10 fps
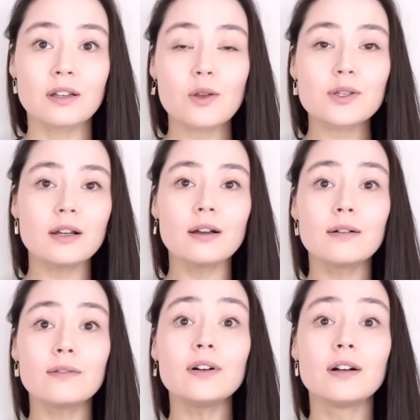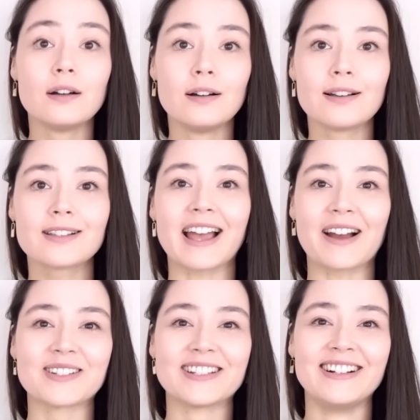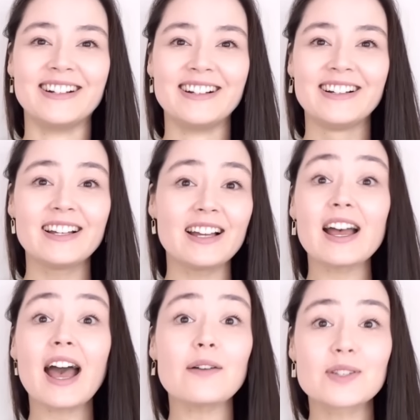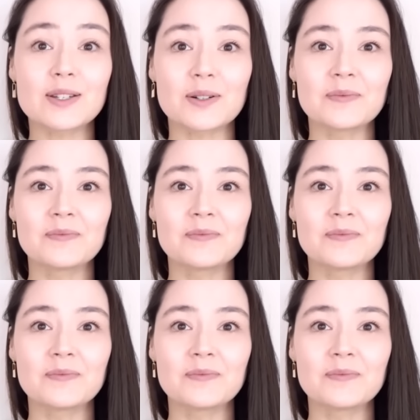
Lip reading: There's a th sound. Have to.